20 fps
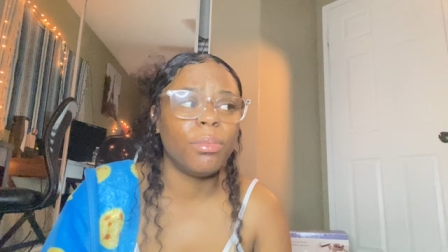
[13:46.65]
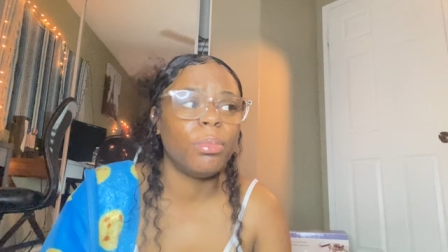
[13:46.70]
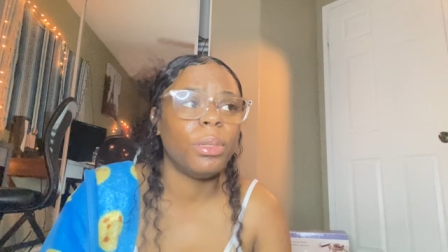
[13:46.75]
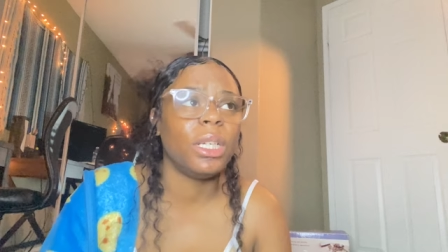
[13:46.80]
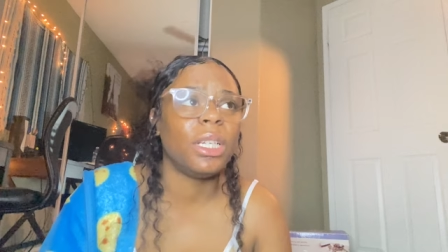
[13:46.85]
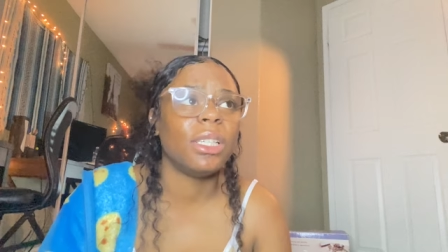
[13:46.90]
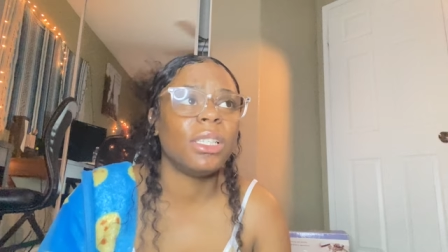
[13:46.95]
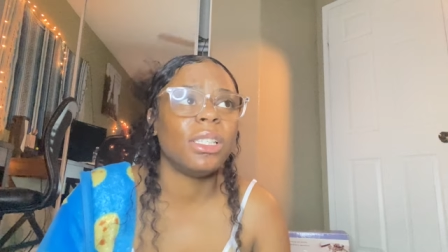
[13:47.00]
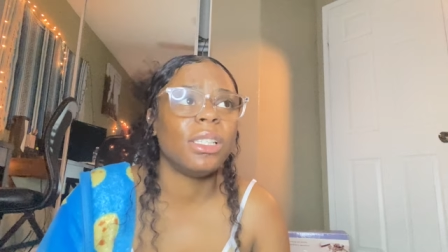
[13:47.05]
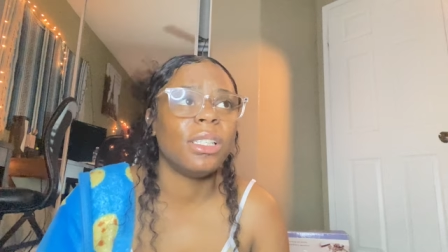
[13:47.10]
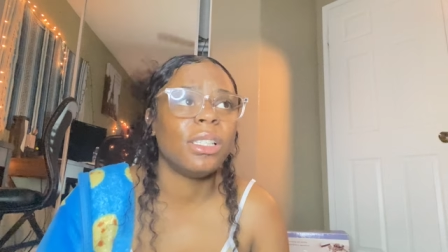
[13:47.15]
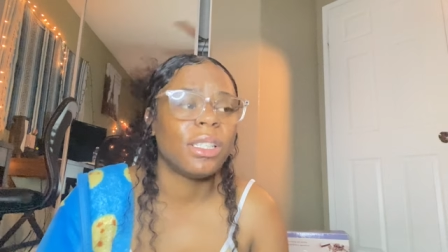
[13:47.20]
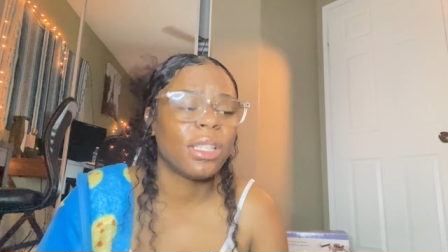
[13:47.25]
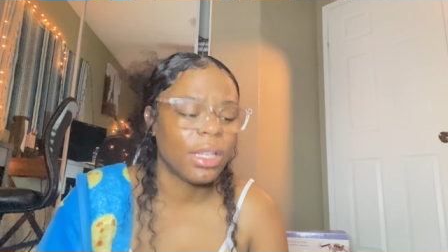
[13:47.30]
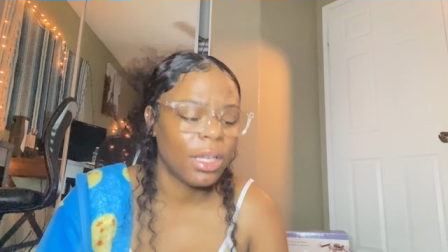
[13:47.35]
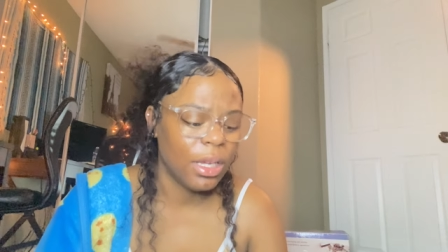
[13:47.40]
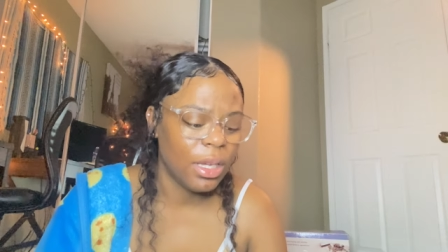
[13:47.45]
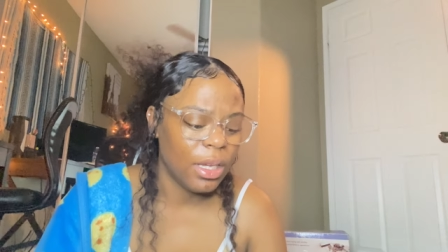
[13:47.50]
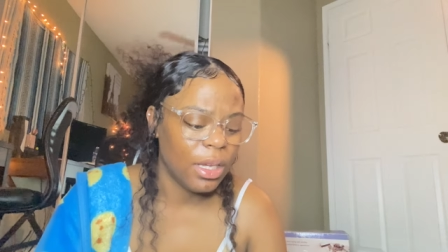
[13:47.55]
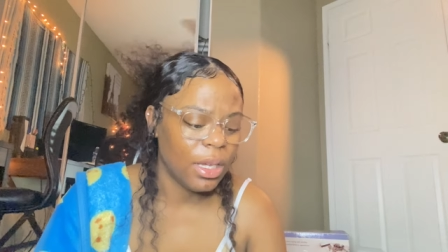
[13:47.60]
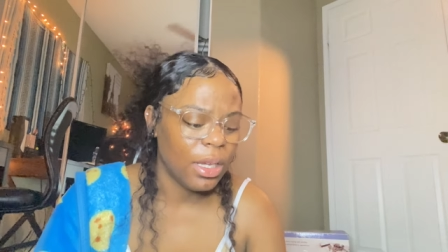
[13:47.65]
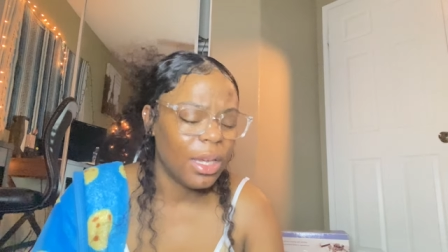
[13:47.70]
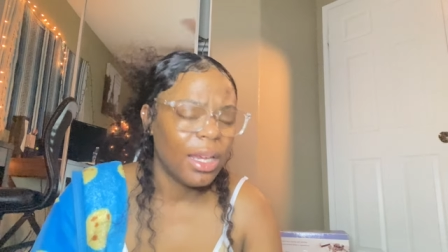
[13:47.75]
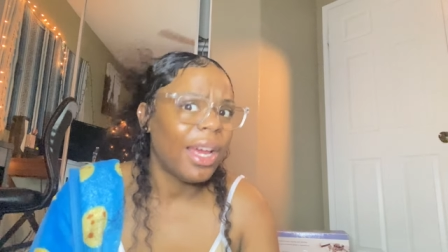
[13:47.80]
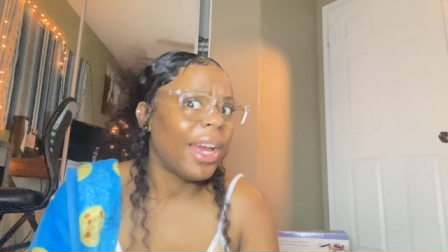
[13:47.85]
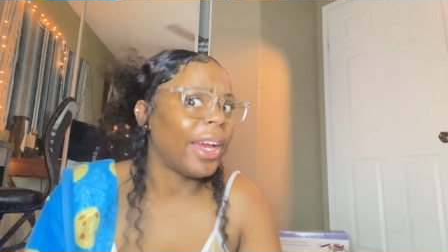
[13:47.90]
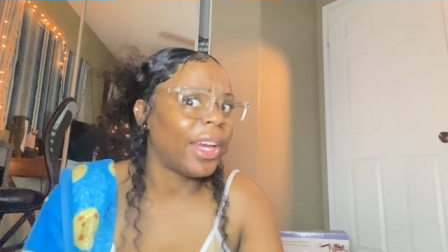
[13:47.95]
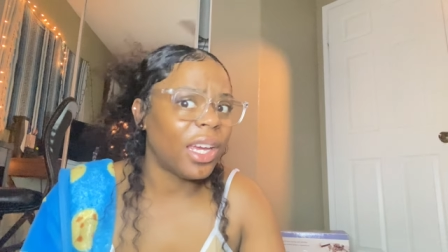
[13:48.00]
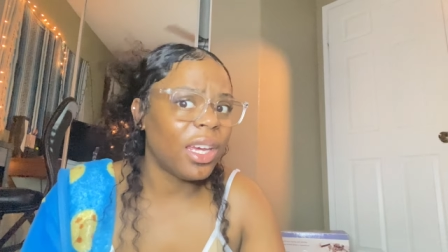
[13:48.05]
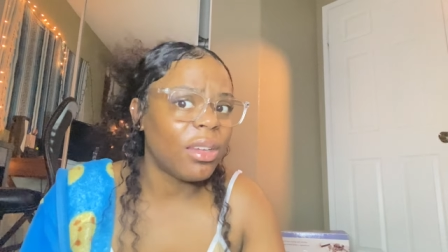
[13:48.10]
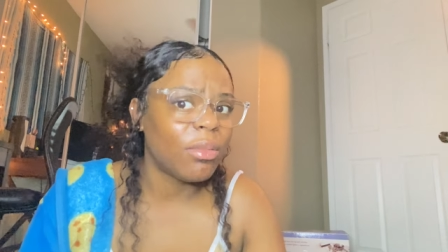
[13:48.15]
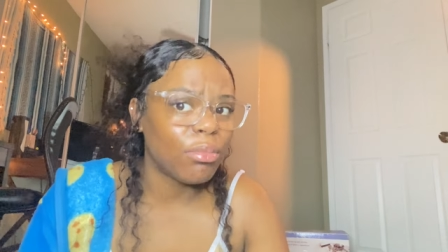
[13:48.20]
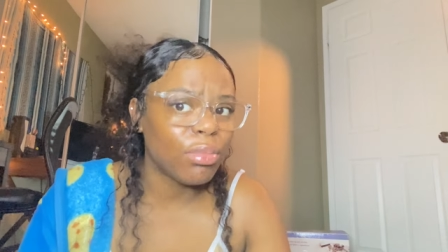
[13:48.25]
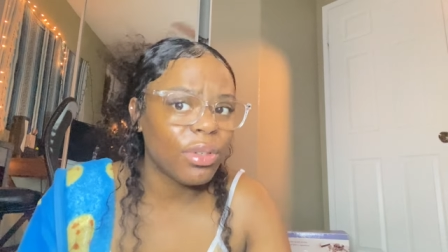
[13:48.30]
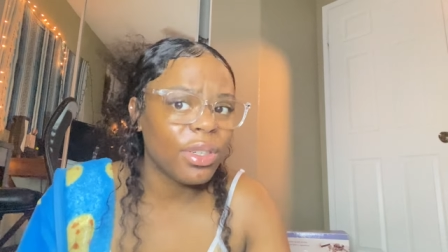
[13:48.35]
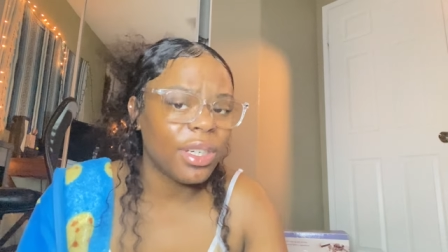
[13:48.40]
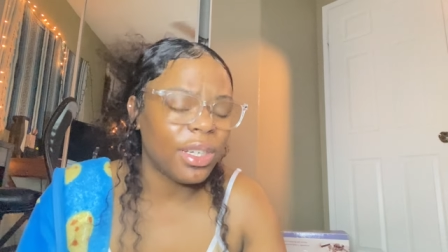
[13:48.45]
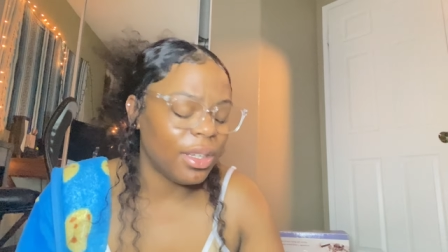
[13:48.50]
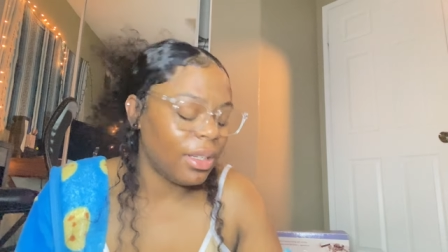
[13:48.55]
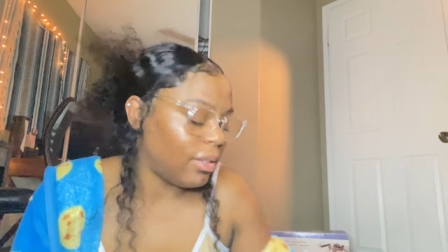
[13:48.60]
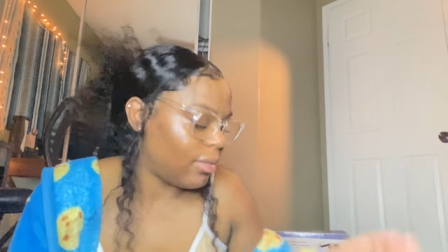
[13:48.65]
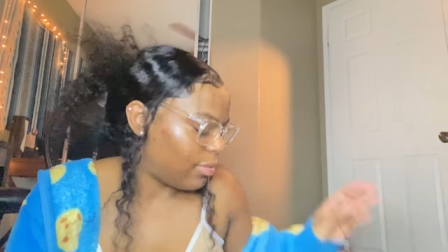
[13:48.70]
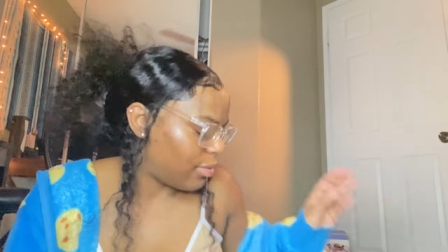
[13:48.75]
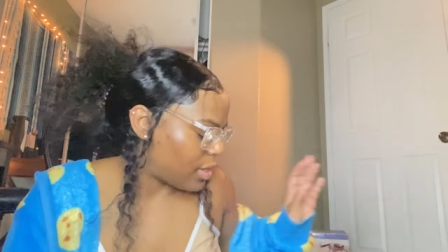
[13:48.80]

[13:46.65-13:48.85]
because I can't breathe.